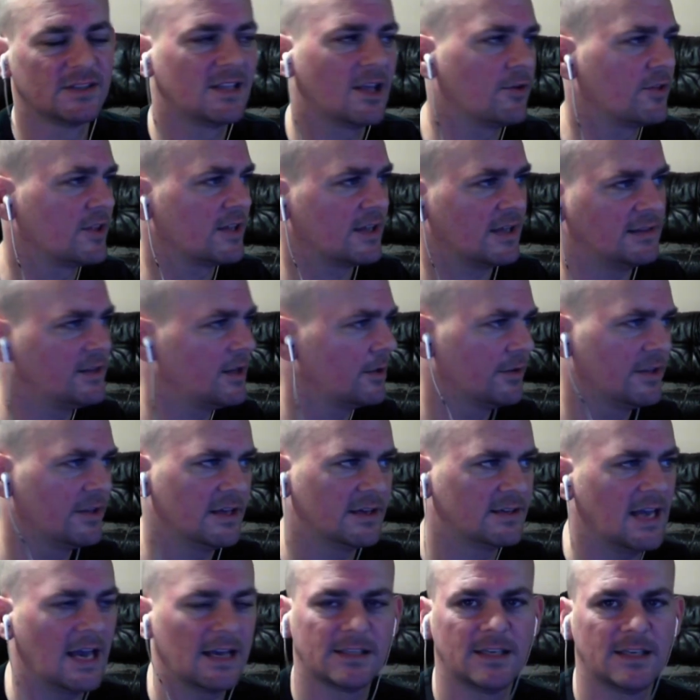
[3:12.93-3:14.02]
They're the
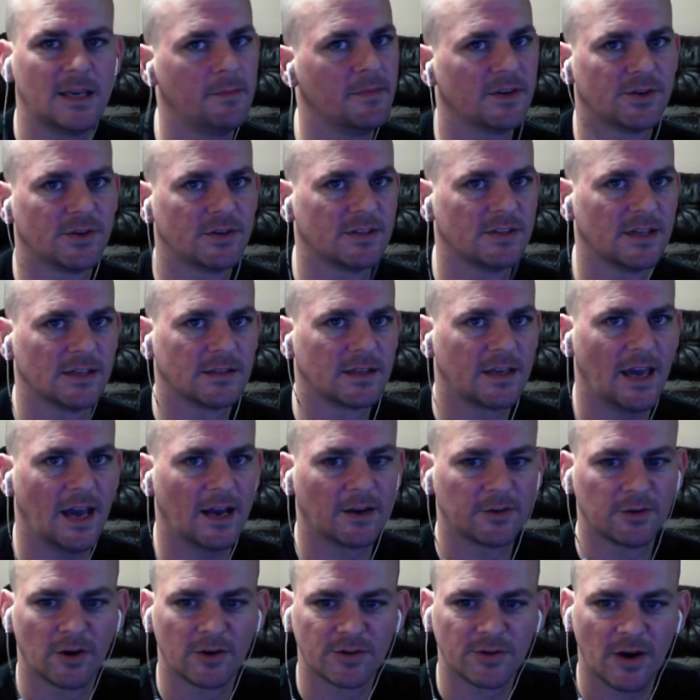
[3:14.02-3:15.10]
exact same missions as the
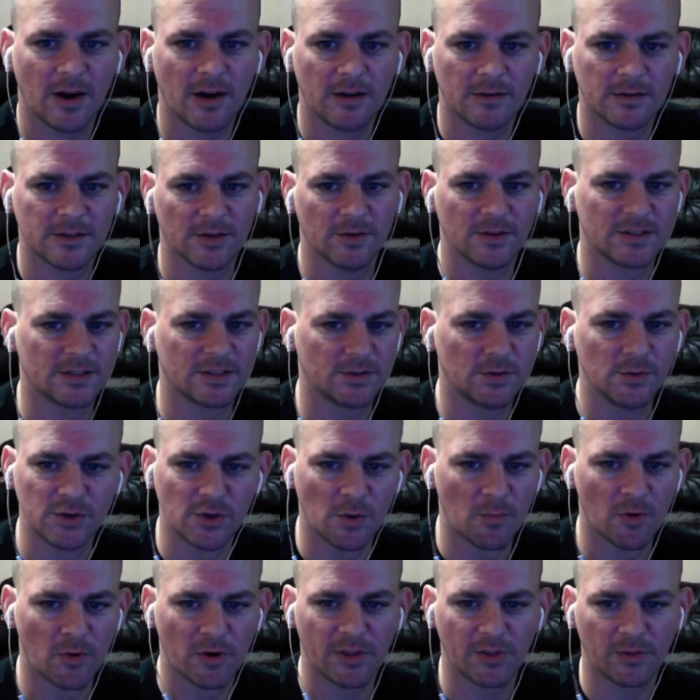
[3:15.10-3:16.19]
Cactuar trial, so it's use no
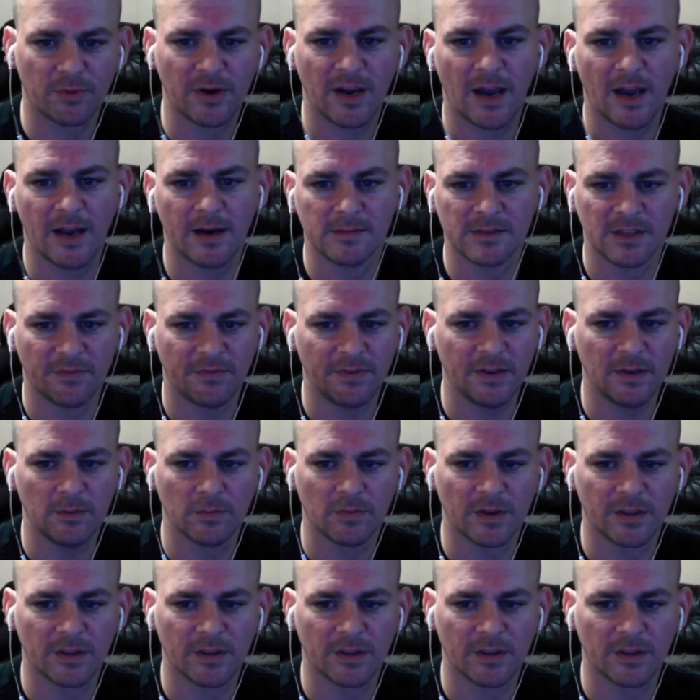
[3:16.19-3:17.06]
more than 3 items, defeat